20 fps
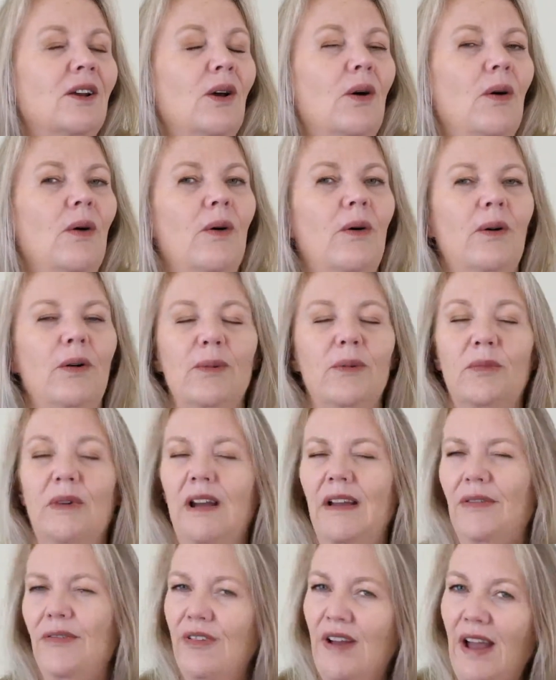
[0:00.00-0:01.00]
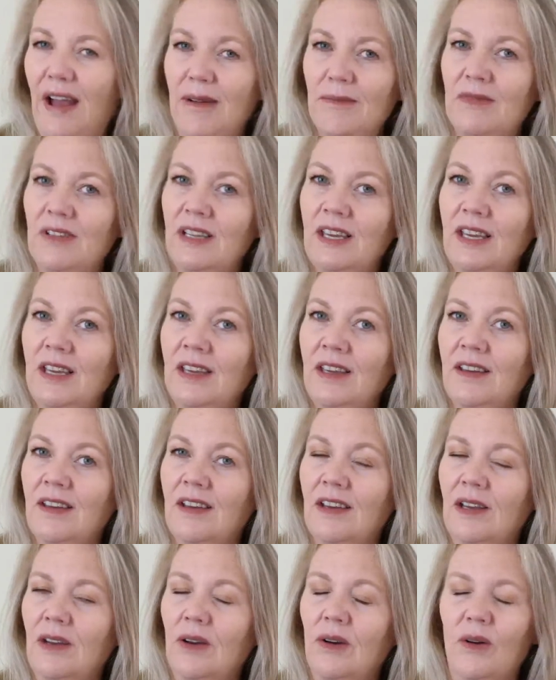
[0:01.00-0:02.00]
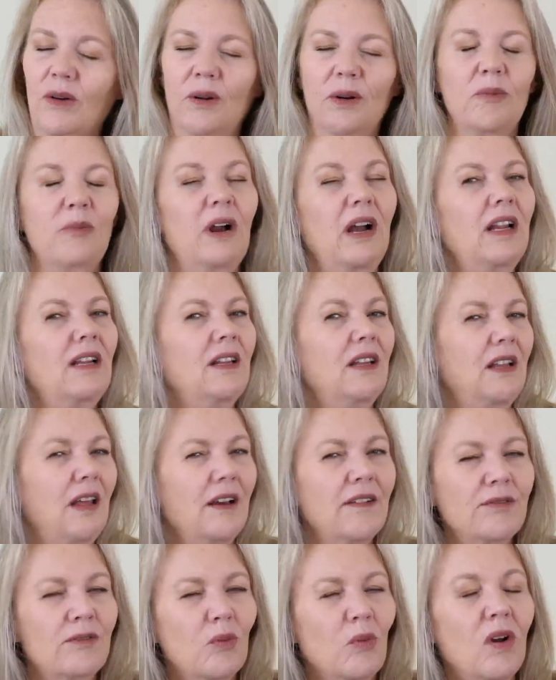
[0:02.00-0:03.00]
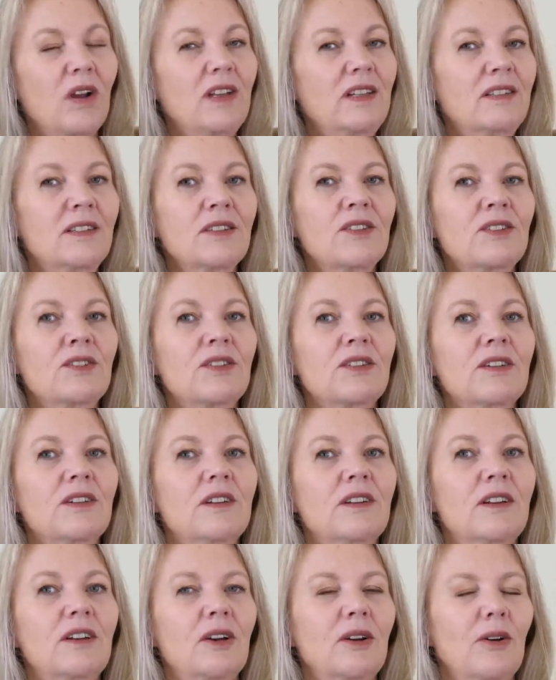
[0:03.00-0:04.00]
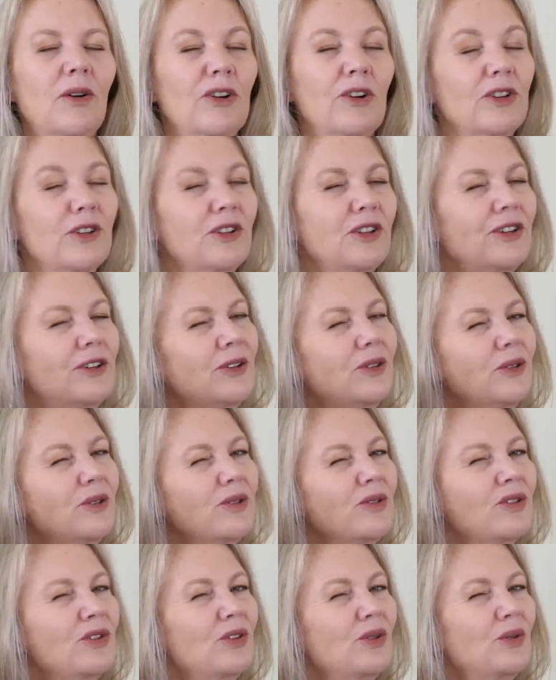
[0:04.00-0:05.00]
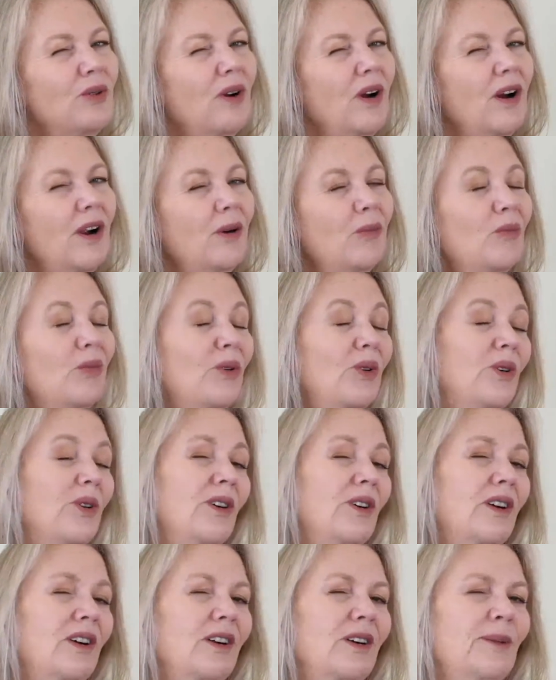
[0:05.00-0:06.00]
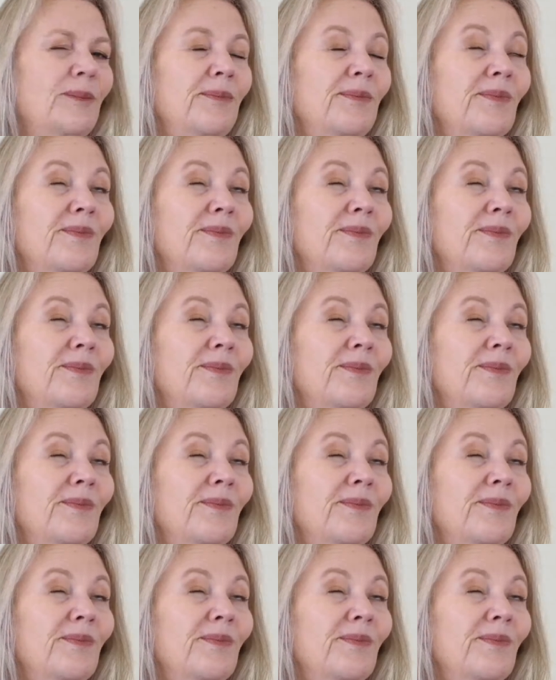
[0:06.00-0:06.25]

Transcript: or my family or my loved ones or those who are more